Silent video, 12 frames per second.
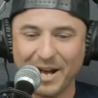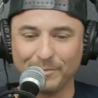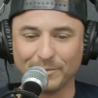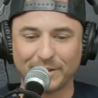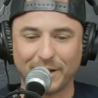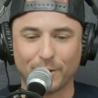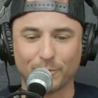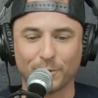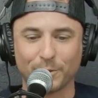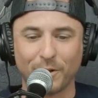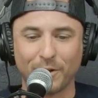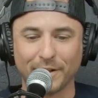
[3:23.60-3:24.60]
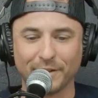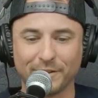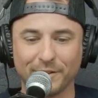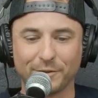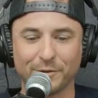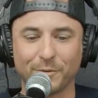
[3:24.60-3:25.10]
I'm scared we're drawing
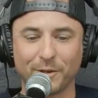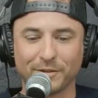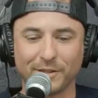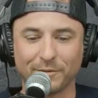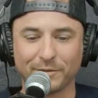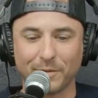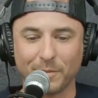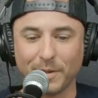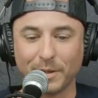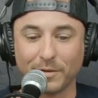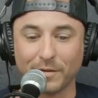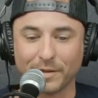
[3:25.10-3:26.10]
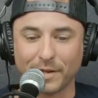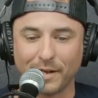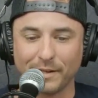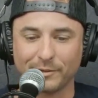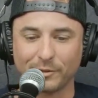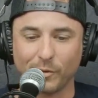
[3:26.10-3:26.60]
attention to ourselves in the middle of the
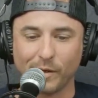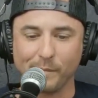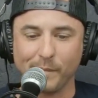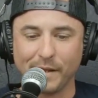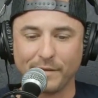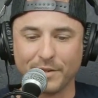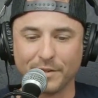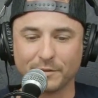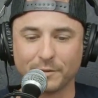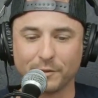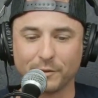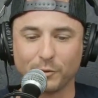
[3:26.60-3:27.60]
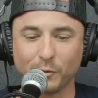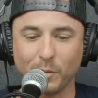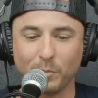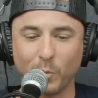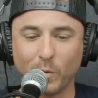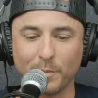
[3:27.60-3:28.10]
night, so I made the decision to
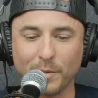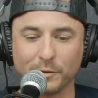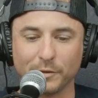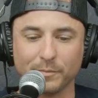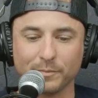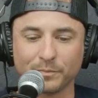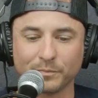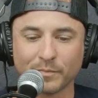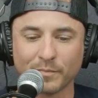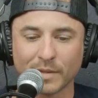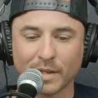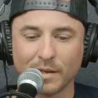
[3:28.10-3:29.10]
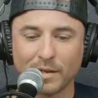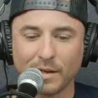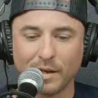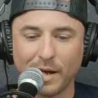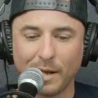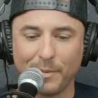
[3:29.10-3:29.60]
abort mission.
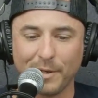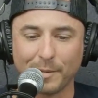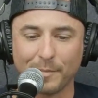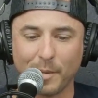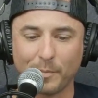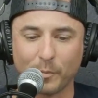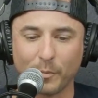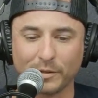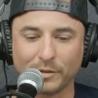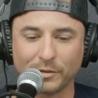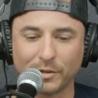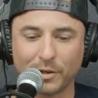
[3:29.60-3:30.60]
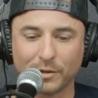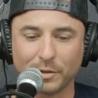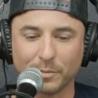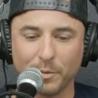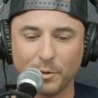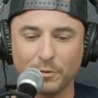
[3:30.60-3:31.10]
I pick him up and we start
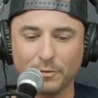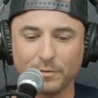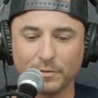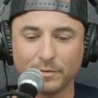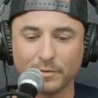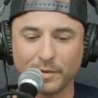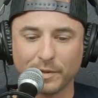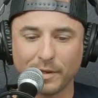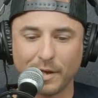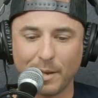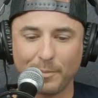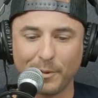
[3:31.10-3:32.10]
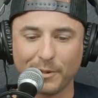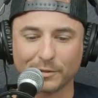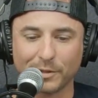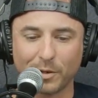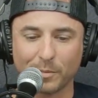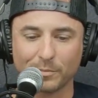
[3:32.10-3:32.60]
to move. I put
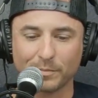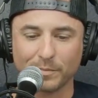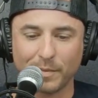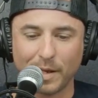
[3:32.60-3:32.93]
his arm